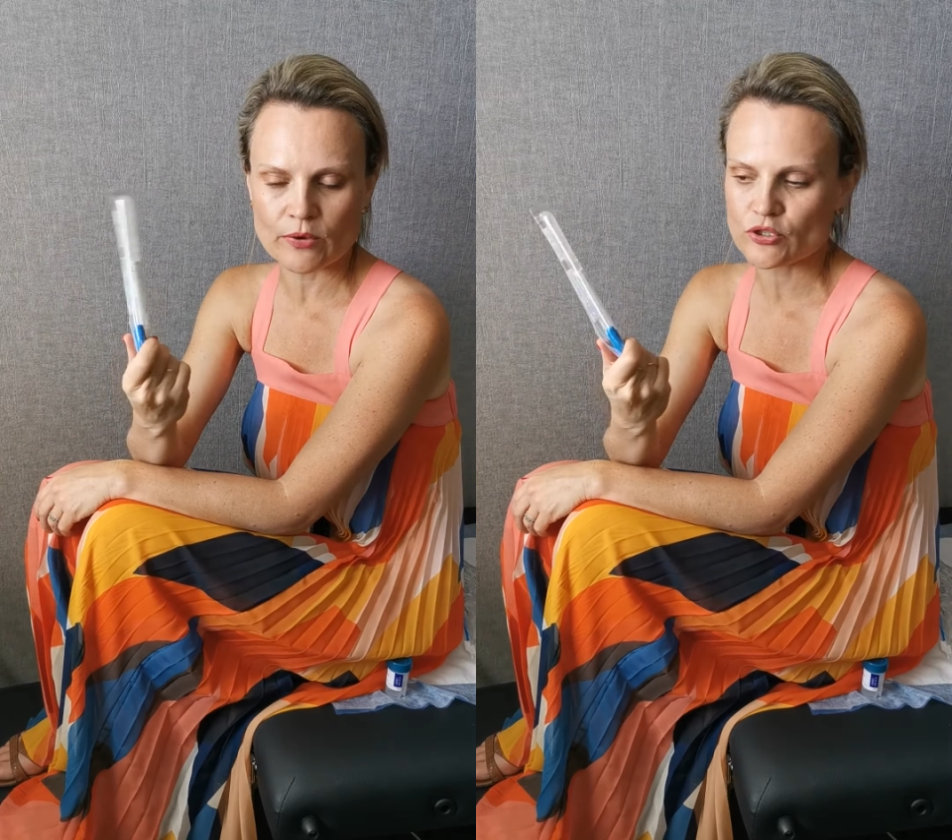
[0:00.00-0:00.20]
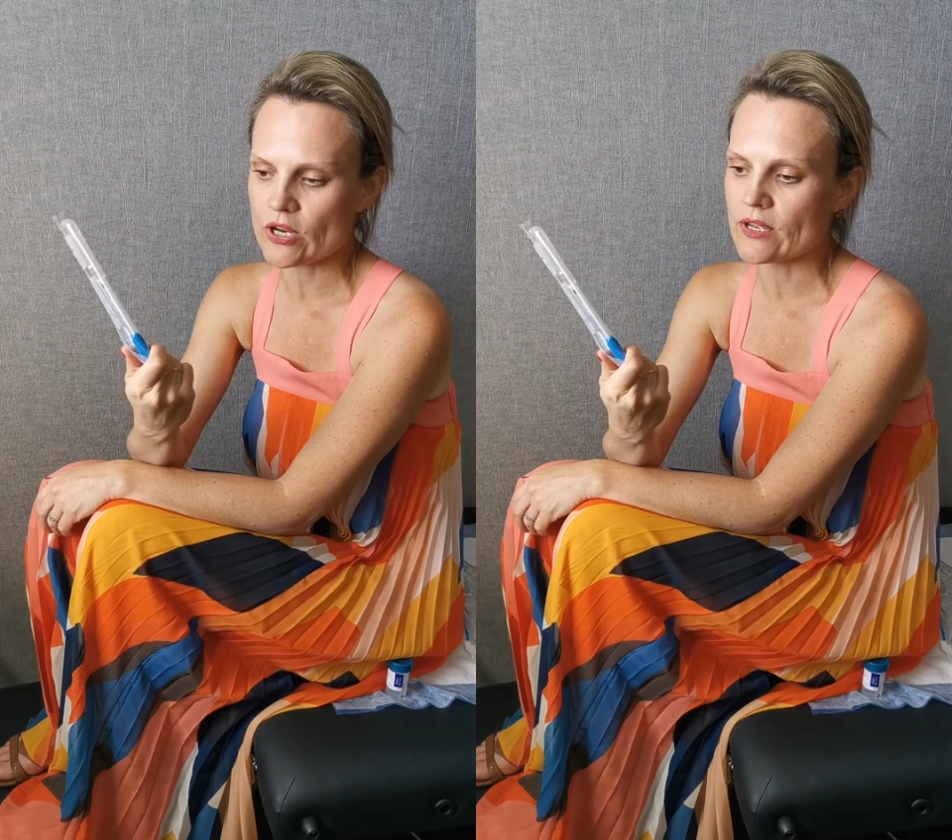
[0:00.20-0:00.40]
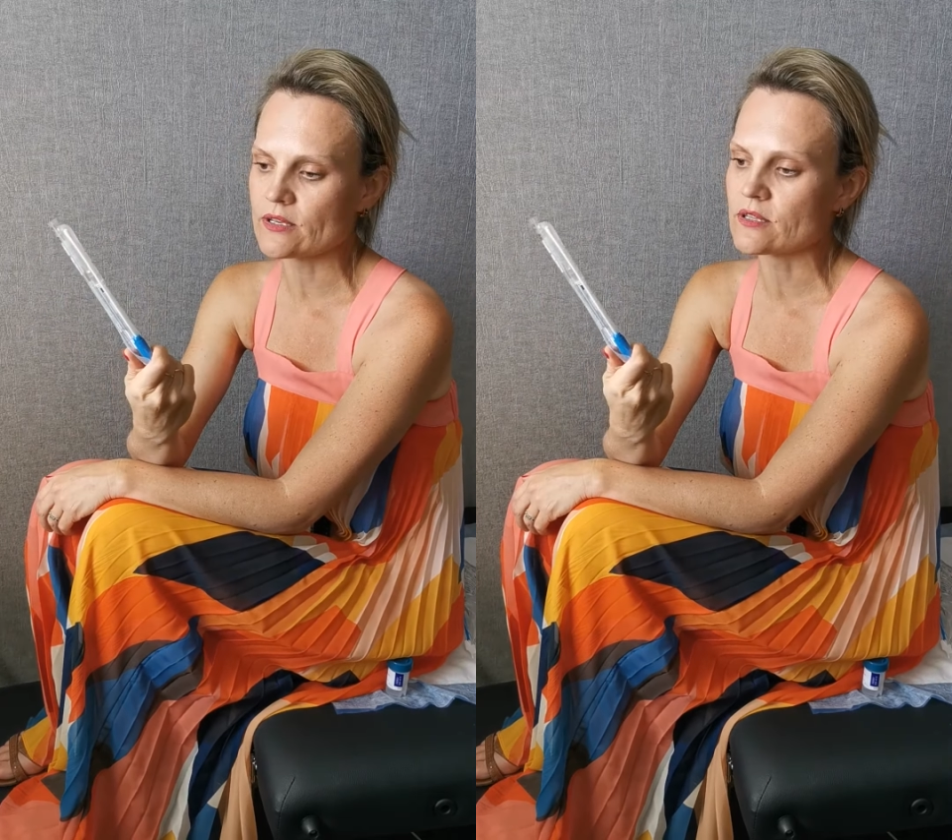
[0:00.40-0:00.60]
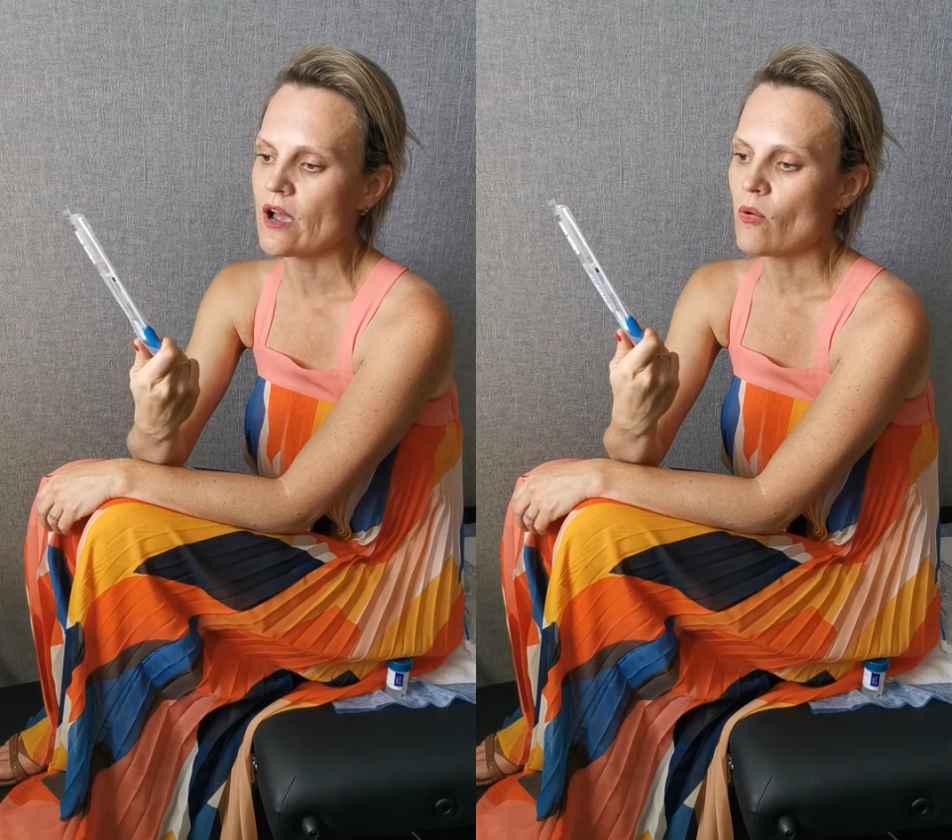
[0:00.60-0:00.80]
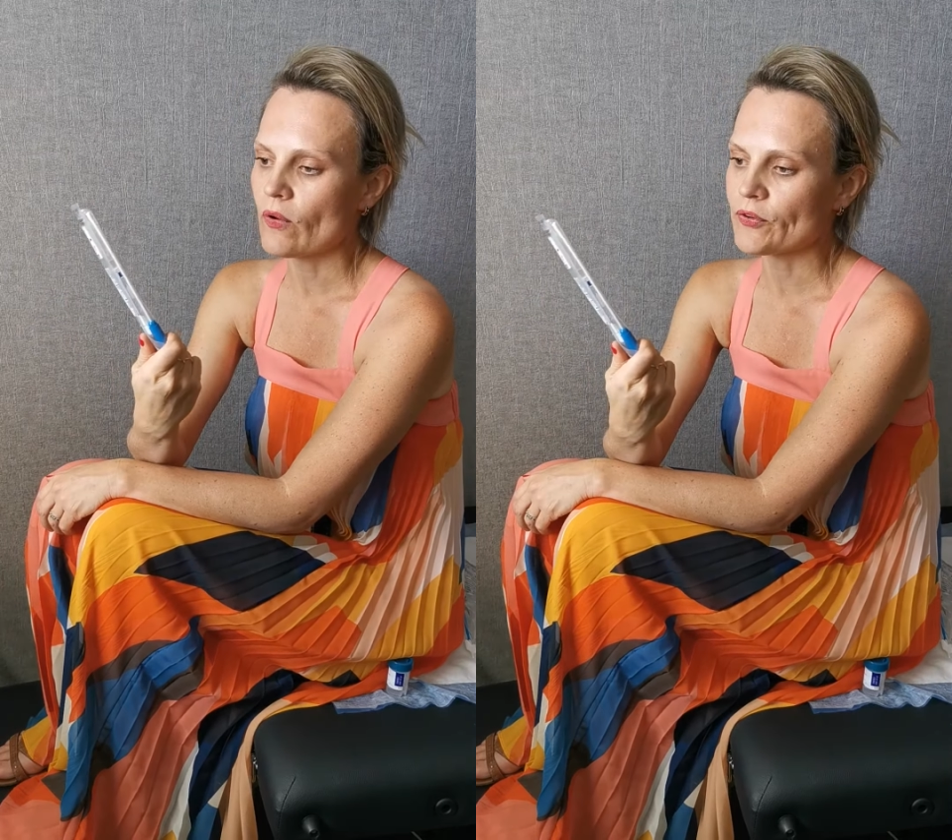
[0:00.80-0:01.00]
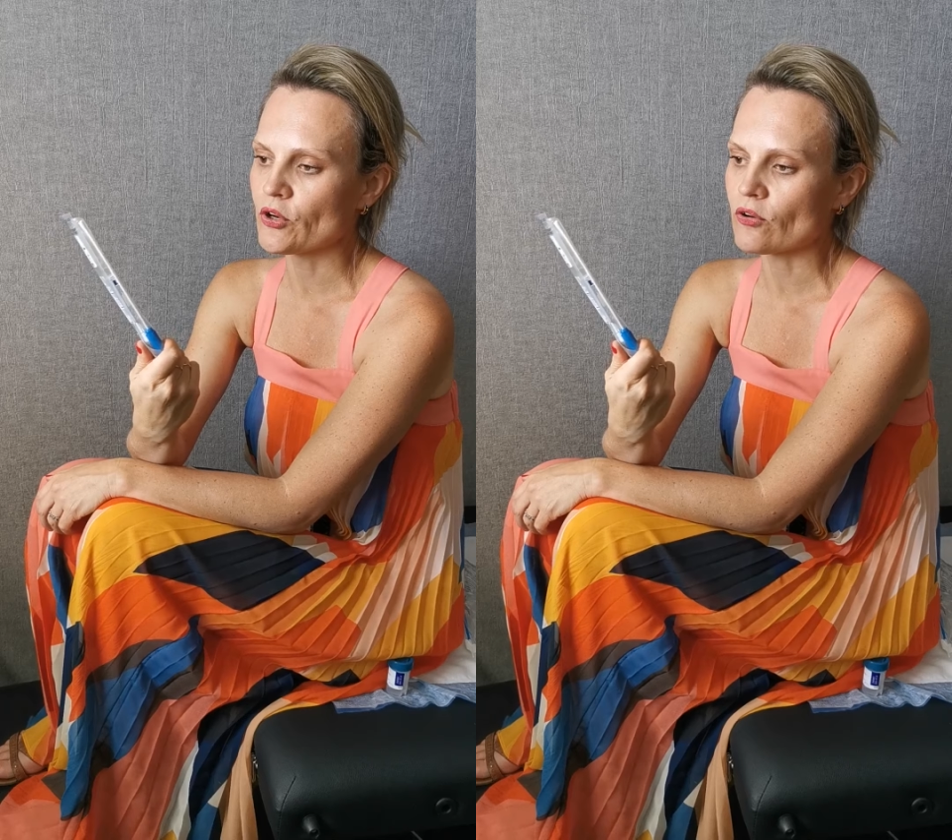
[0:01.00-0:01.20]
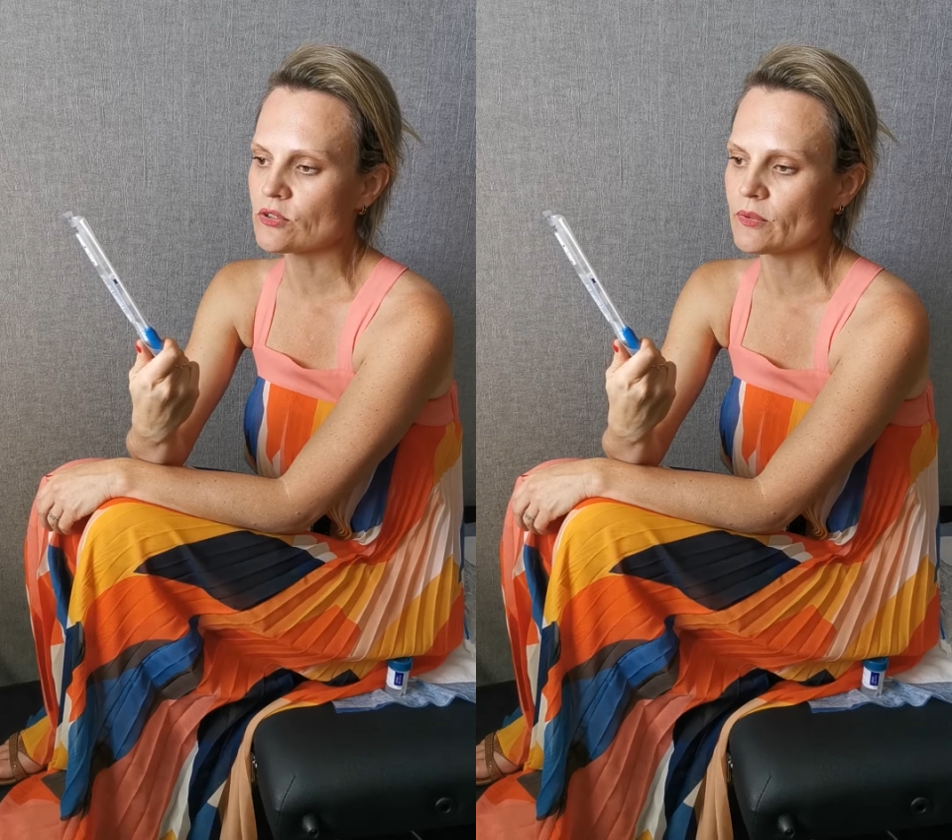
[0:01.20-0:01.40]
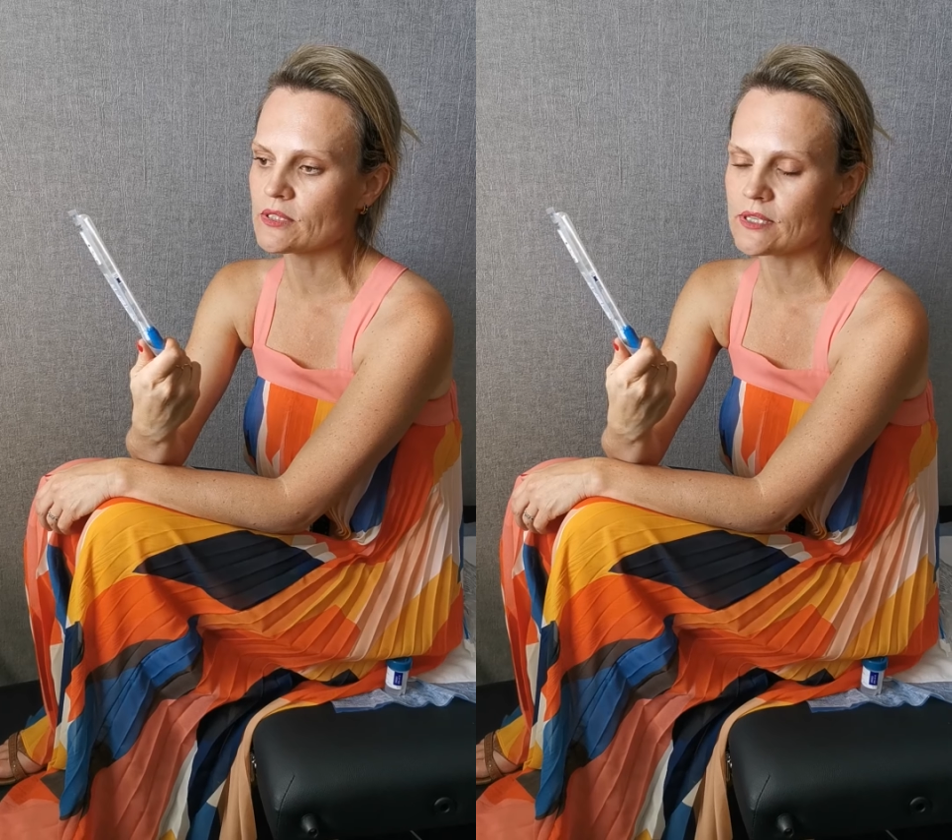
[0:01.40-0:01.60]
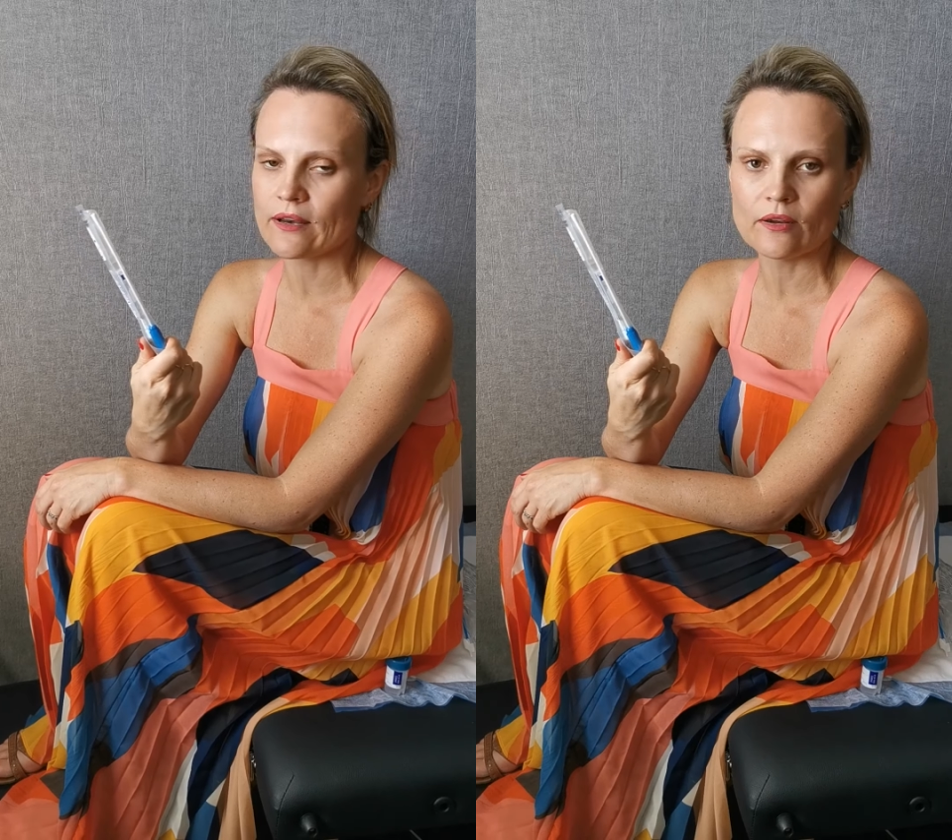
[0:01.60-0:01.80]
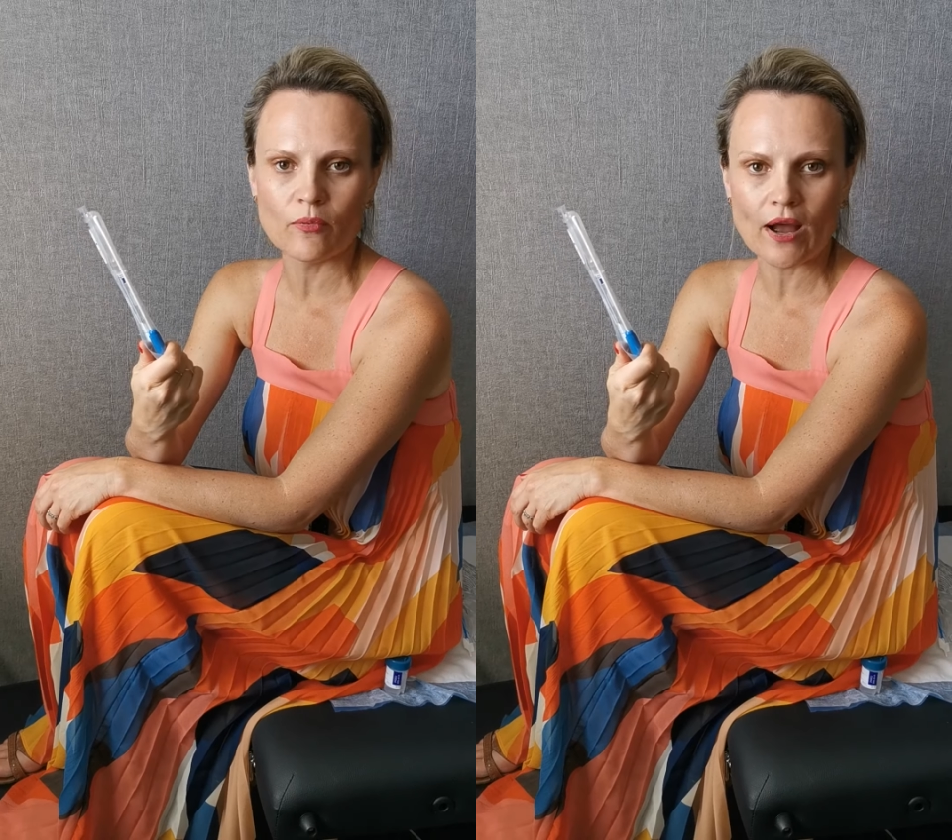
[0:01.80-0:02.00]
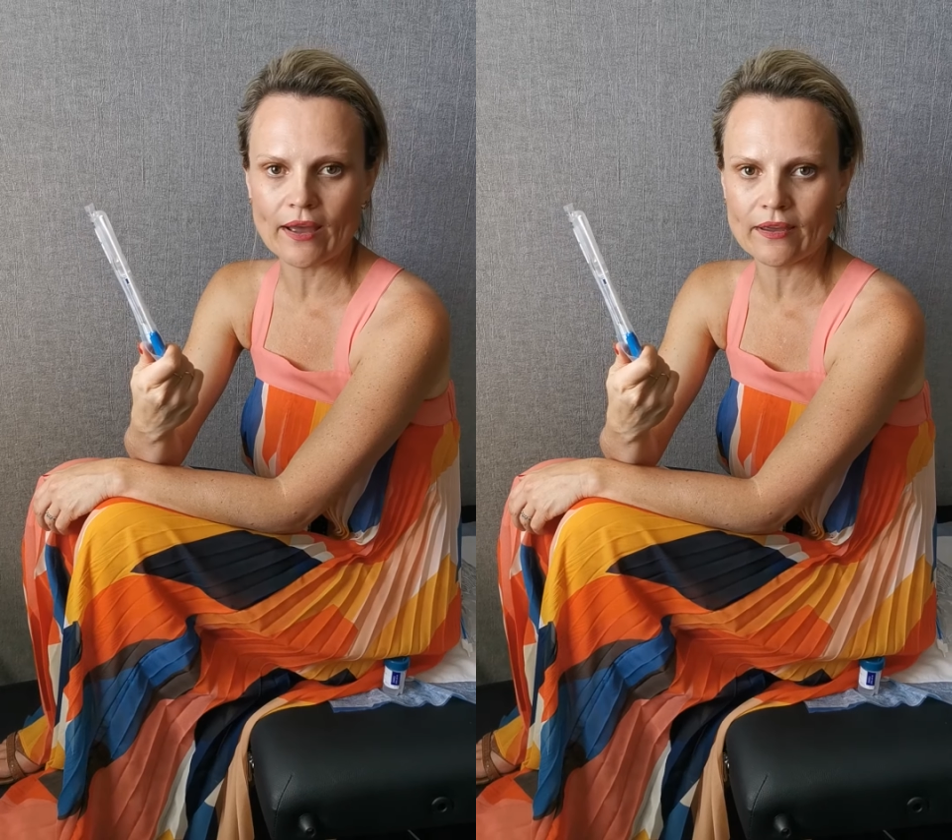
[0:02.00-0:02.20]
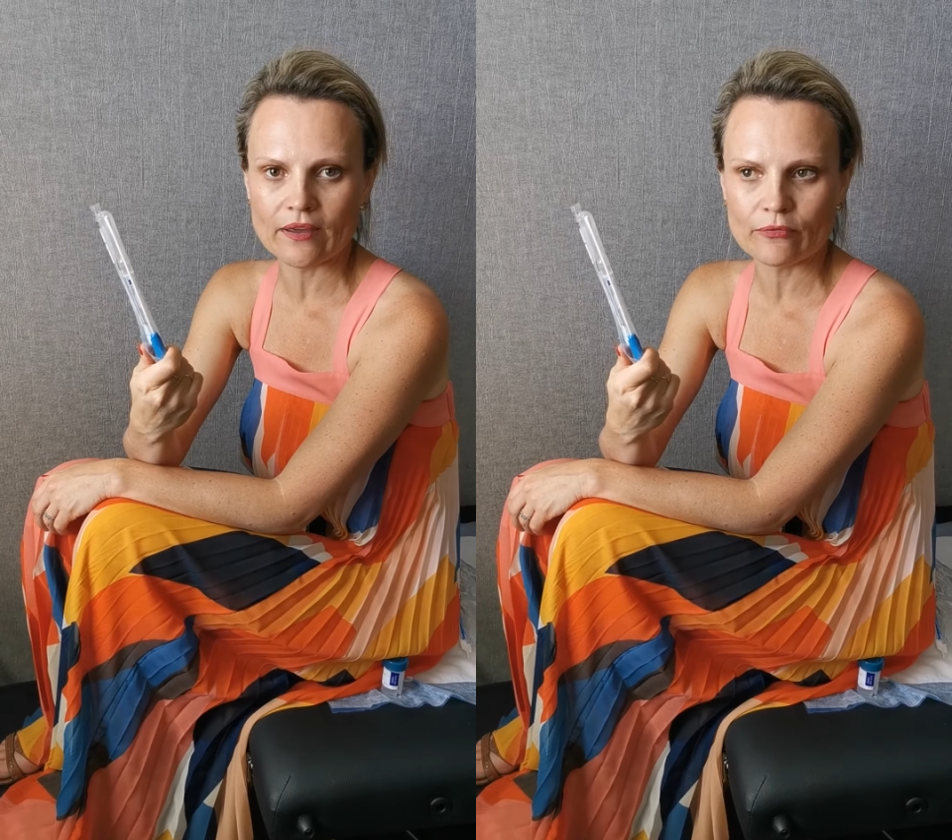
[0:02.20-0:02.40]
which is what the doctor will send away